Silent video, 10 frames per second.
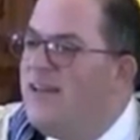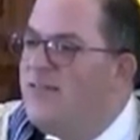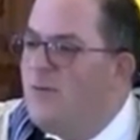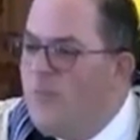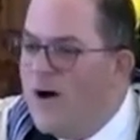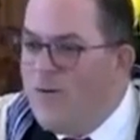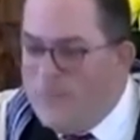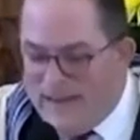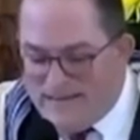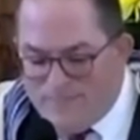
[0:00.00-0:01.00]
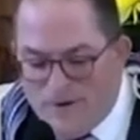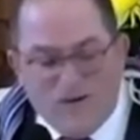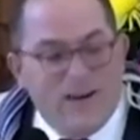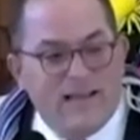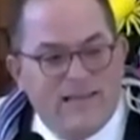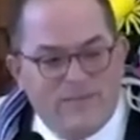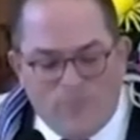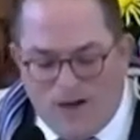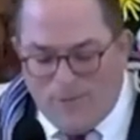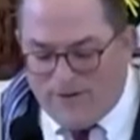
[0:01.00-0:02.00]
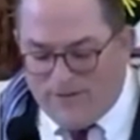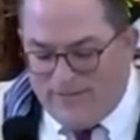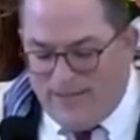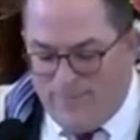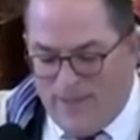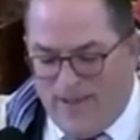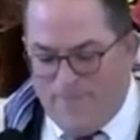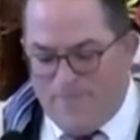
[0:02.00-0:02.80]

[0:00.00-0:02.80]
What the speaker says: to what we experience while we're sleeping?